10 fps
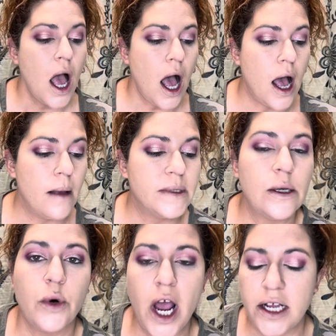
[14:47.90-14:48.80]
Um, so
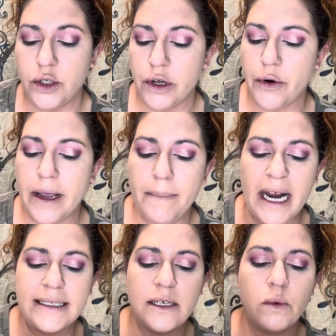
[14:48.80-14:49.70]
we're not doing cream, but
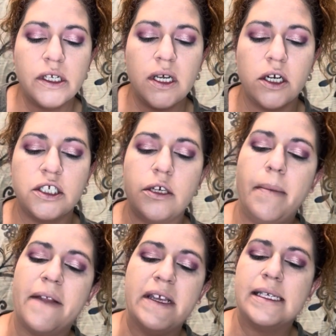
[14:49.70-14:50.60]
I did want to talk to you
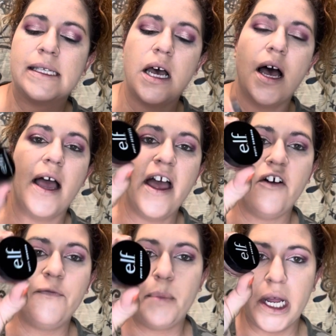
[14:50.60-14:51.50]
about these uh,
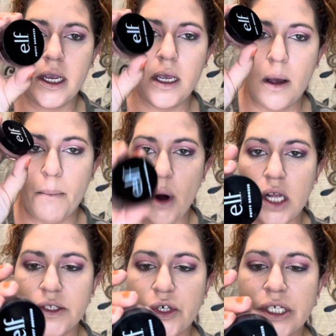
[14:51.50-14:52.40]
e.l.f. putty
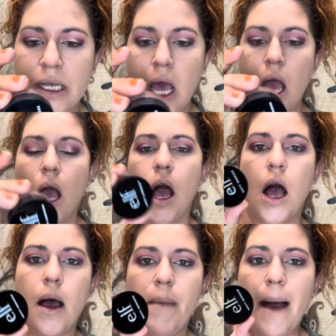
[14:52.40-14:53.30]
bronzers.
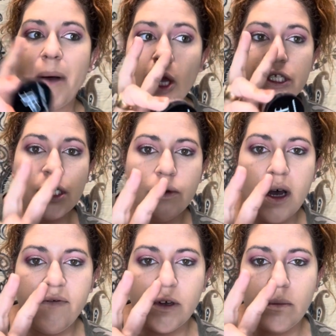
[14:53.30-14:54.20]
Um, I bought two
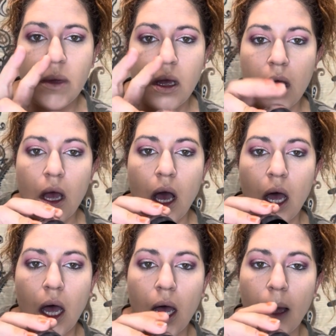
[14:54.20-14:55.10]
of them.
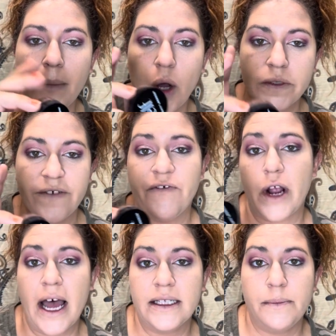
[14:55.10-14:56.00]
Um, Ulta
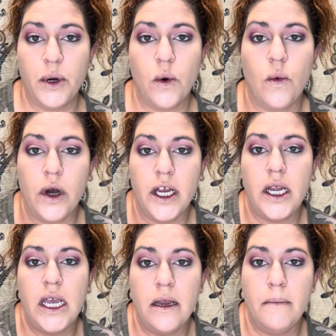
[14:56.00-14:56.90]
forgot to put one
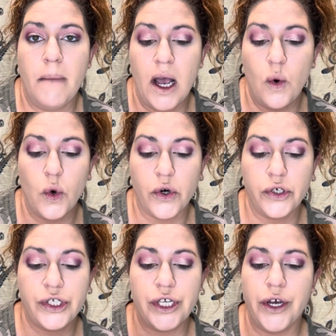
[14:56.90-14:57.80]
in my order,
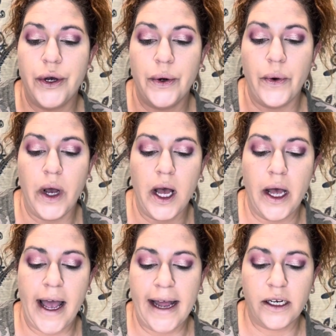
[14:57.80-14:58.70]
so
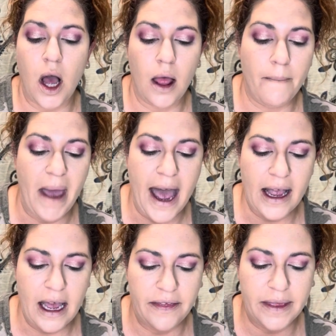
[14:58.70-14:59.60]
uh, I had to call them
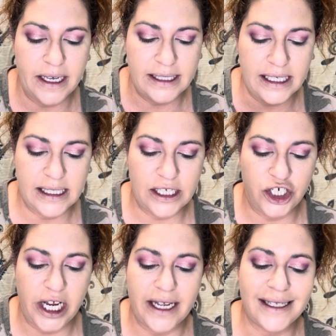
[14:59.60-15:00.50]
back. This is the
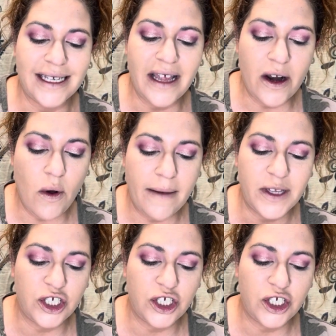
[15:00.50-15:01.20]
shade. See, they don't have the